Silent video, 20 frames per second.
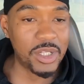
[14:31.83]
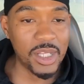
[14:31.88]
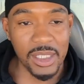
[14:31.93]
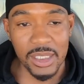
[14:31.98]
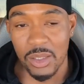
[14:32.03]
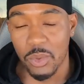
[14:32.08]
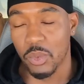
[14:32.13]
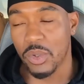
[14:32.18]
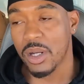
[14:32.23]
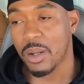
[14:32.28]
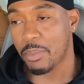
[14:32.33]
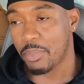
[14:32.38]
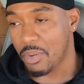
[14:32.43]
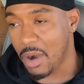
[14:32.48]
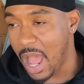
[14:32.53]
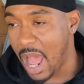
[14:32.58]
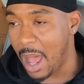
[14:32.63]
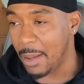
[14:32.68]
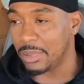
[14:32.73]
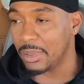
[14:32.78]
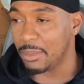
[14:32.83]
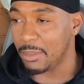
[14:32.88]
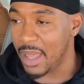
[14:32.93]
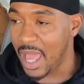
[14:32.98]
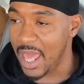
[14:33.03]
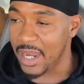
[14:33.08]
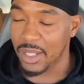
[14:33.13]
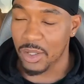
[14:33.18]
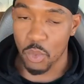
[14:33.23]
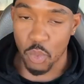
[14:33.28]
dealing with a
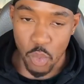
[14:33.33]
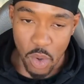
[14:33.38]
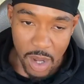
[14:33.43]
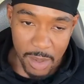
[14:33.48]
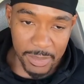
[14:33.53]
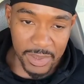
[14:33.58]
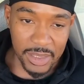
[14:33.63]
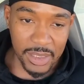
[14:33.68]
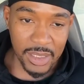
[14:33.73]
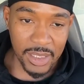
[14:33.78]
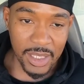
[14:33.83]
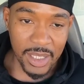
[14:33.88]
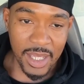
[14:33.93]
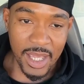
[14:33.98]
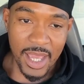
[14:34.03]
problematic woman,